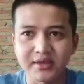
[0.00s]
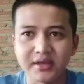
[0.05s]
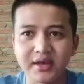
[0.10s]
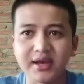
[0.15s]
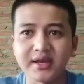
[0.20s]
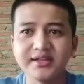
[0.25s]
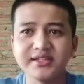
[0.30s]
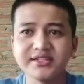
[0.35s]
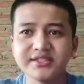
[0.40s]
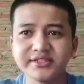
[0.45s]

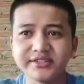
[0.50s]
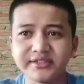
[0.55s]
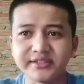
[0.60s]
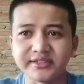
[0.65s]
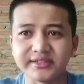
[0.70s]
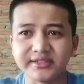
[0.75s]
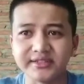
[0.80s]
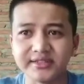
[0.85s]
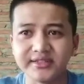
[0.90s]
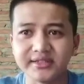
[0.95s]

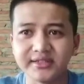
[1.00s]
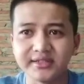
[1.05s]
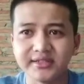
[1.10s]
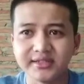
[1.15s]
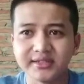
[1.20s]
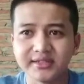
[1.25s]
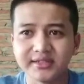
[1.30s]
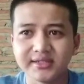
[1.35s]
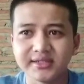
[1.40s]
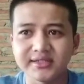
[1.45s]
Additionally,
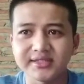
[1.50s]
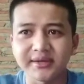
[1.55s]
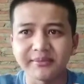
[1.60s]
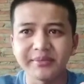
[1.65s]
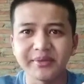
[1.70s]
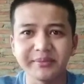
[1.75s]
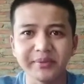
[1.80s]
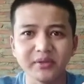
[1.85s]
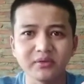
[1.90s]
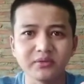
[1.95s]
some
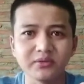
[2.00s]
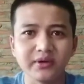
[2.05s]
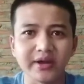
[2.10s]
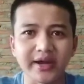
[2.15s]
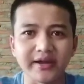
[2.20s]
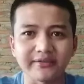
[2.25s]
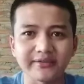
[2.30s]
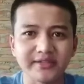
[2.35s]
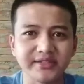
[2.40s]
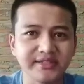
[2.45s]
people who
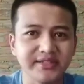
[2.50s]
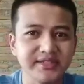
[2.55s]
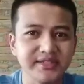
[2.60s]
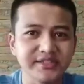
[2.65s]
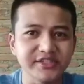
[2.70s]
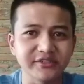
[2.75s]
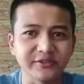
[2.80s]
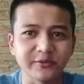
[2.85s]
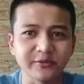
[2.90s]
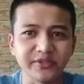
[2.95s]
have
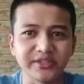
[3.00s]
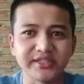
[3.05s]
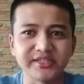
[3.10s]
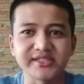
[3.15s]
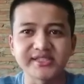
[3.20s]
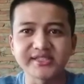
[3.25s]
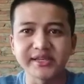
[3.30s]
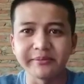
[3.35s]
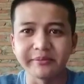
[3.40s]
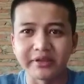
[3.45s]
conditions with the
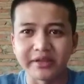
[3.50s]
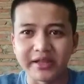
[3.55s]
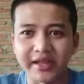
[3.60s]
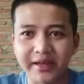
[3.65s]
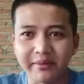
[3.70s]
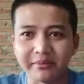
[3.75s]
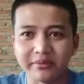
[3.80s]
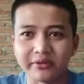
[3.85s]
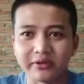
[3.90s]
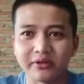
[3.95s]
same
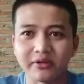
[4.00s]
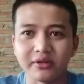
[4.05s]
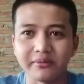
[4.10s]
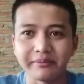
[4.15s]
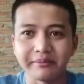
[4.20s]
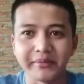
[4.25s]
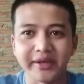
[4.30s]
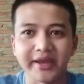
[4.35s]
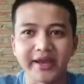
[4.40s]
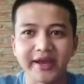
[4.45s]
level
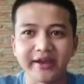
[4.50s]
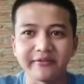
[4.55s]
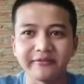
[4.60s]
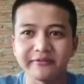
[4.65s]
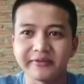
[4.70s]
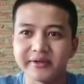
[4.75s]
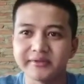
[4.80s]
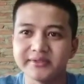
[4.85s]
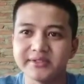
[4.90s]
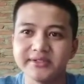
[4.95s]
may have
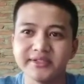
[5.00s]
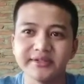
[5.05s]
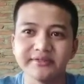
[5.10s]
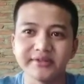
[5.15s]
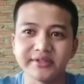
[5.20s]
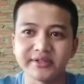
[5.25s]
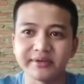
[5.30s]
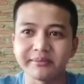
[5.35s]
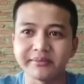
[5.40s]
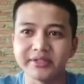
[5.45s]
very
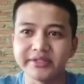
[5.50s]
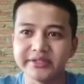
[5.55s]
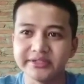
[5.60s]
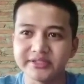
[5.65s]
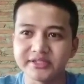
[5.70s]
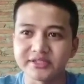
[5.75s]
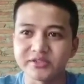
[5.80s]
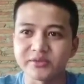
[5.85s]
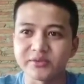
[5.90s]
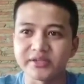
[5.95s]
different
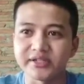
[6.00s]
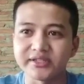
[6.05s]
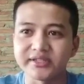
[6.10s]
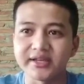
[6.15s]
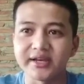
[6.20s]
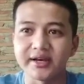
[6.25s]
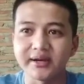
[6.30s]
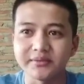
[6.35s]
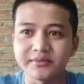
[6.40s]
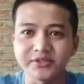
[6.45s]
abilities when it
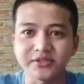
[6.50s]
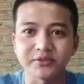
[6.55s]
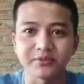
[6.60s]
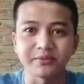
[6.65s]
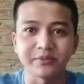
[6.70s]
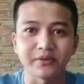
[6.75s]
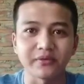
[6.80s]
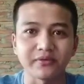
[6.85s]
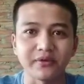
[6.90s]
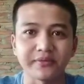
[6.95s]
comes to
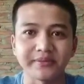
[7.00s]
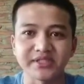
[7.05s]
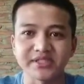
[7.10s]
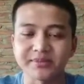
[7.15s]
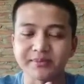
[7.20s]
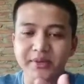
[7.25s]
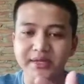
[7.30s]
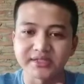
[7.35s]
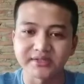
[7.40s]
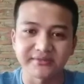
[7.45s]
performing
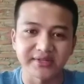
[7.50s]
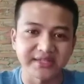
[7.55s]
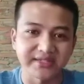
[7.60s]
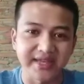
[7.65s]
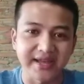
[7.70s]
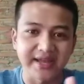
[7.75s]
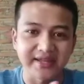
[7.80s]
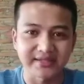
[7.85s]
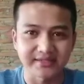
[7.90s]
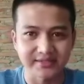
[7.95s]
specific
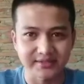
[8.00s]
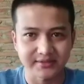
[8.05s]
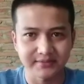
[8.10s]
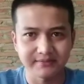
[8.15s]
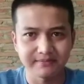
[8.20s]
tasks.